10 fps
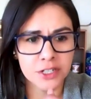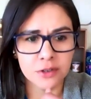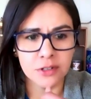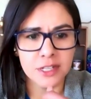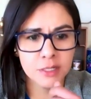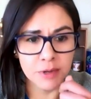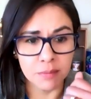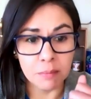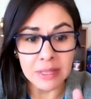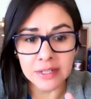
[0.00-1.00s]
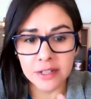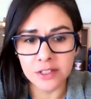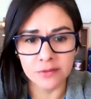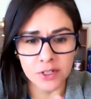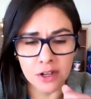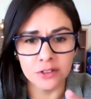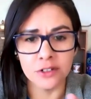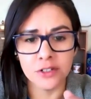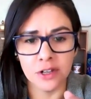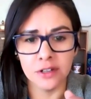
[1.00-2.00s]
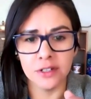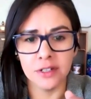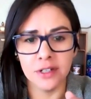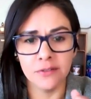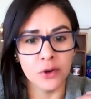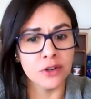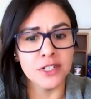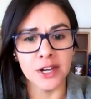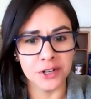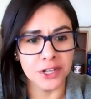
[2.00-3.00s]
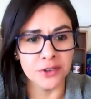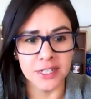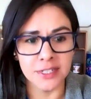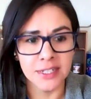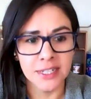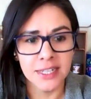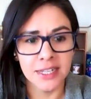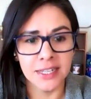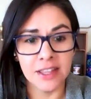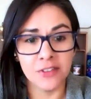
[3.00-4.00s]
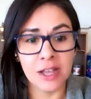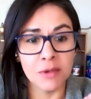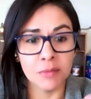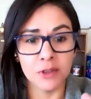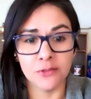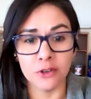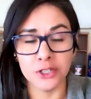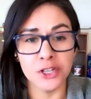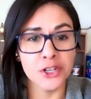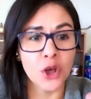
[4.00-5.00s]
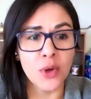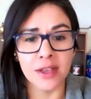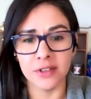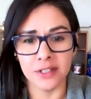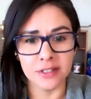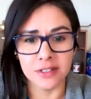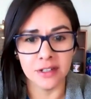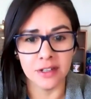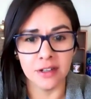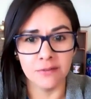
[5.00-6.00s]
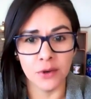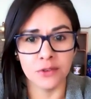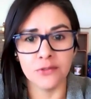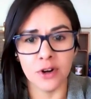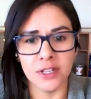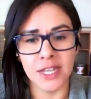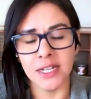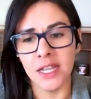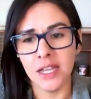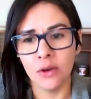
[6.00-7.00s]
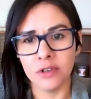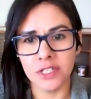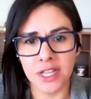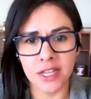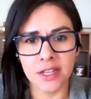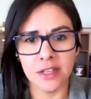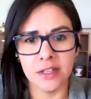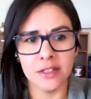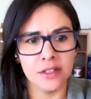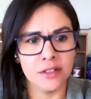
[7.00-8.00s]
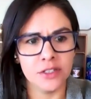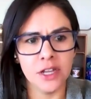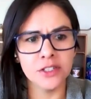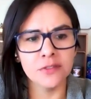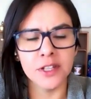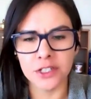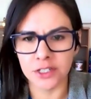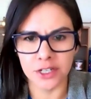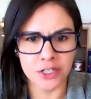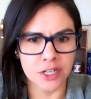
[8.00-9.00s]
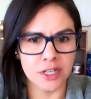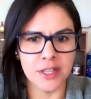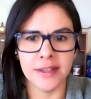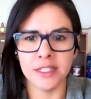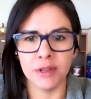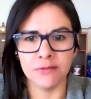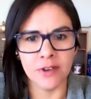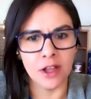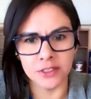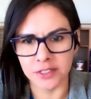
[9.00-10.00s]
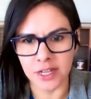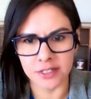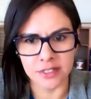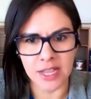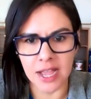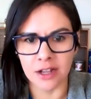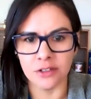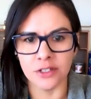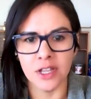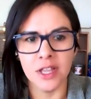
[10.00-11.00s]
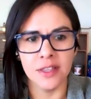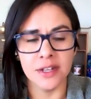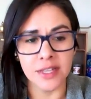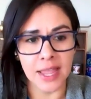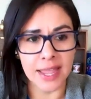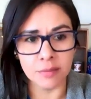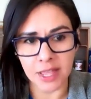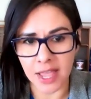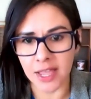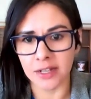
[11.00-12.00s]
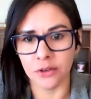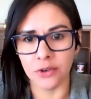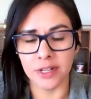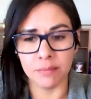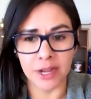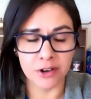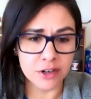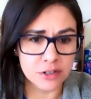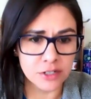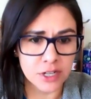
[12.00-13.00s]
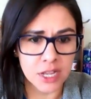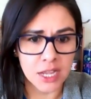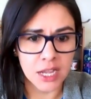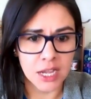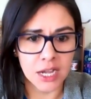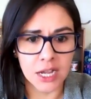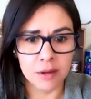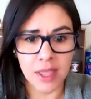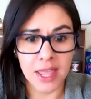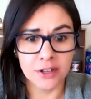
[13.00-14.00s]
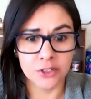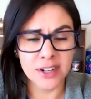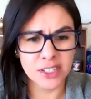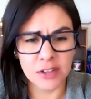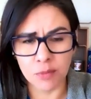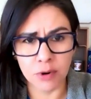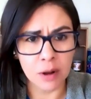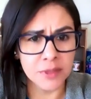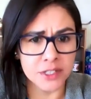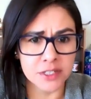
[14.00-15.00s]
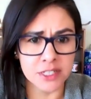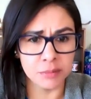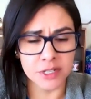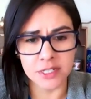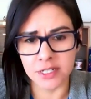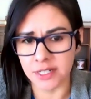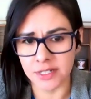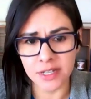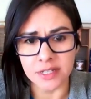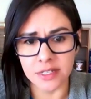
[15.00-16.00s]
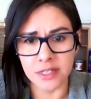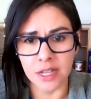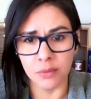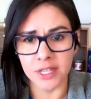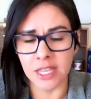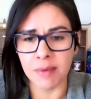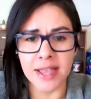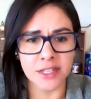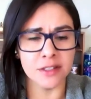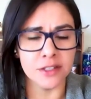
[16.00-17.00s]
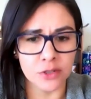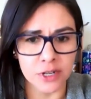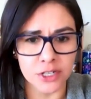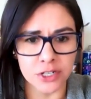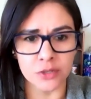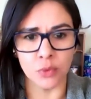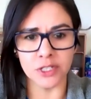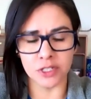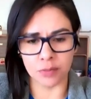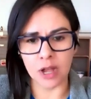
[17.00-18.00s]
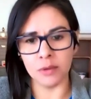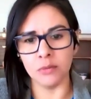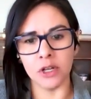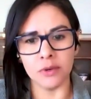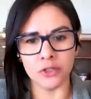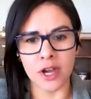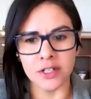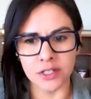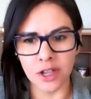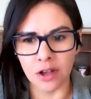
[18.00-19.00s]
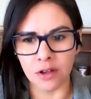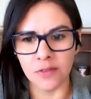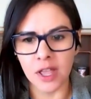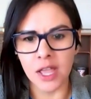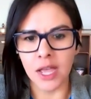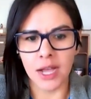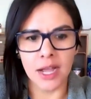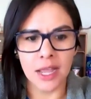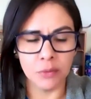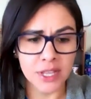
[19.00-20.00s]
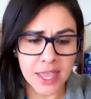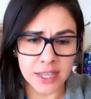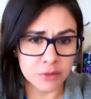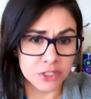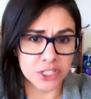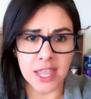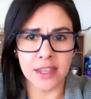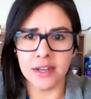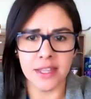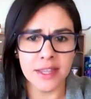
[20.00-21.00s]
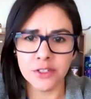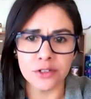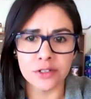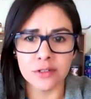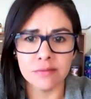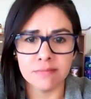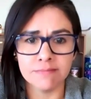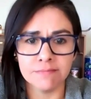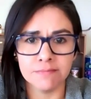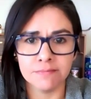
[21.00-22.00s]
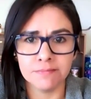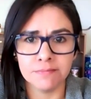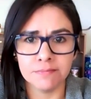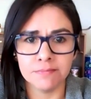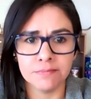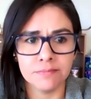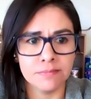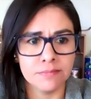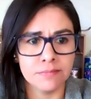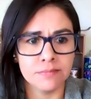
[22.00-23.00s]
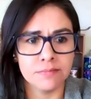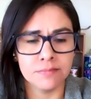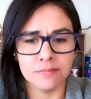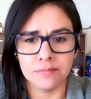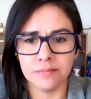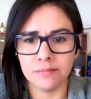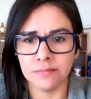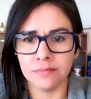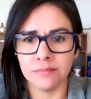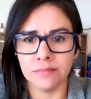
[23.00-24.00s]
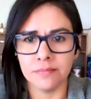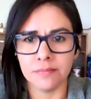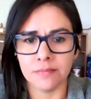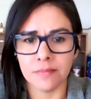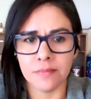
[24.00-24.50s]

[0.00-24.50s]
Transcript: general has spent millions of dollars on a voter integrity unit, uh, and they've come up with virtually no evidence uh, of voter fraud. Yet we're seeing tons of legislation that has been filed in the Texas House that is aimed at creating barriers um, and trying to solve a problem that just simply doesn't exist. And we keep asking these questions: What's the problem? What are we trying to solve? Uh, and we can't. We just can't get any answers. So, LaTosha, before I bring you in, I want to go back to